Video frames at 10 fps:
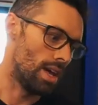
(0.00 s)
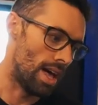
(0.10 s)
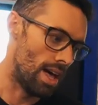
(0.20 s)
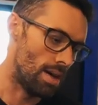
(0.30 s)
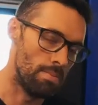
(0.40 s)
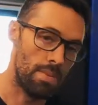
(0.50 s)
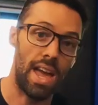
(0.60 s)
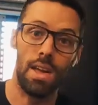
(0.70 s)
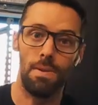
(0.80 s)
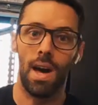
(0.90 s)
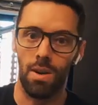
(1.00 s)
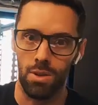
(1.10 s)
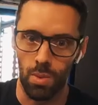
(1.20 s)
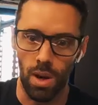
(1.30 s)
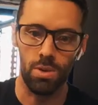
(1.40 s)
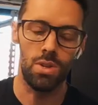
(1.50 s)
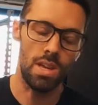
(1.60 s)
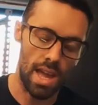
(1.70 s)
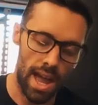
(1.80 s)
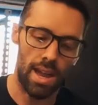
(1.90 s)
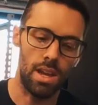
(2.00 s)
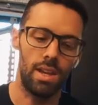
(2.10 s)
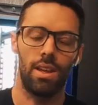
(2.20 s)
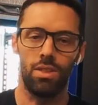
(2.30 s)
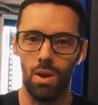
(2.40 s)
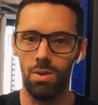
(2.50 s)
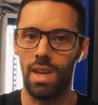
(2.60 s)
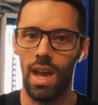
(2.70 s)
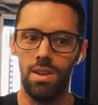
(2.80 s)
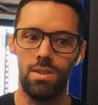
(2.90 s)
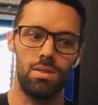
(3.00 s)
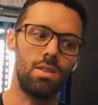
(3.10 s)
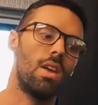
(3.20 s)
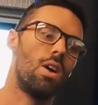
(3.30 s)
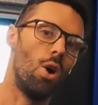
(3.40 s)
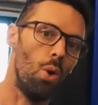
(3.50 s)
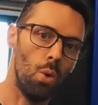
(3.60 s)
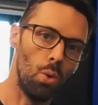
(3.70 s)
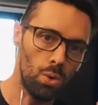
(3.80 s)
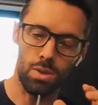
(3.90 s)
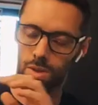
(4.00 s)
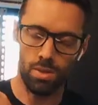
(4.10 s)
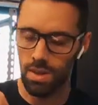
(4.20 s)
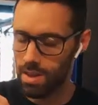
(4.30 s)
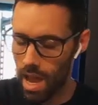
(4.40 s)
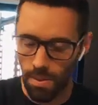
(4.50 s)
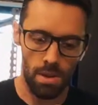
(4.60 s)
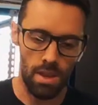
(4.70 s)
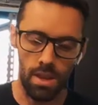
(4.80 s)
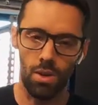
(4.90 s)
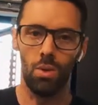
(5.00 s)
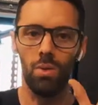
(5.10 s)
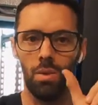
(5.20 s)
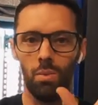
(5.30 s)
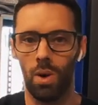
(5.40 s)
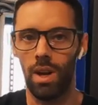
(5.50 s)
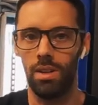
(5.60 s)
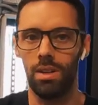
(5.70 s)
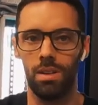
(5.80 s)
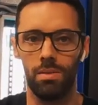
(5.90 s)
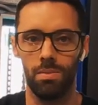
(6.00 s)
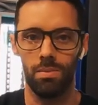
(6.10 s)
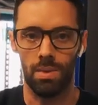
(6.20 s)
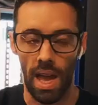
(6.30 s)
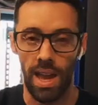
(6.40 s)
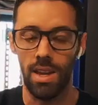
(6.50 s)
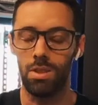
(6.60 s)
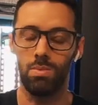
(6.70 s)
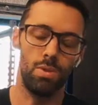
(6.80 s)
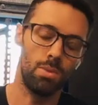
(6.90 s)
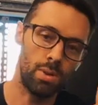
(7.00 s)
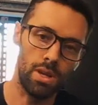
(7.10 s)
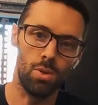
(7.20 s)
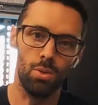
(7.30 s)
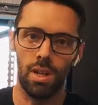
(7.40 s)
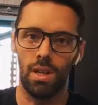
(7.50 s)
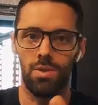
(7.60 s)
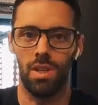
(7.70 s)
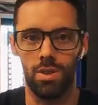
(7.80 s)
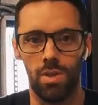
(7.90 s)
AFR as well, so you can connect those gauges all, so it does everything all in one gauge with a pretty cool looking LCD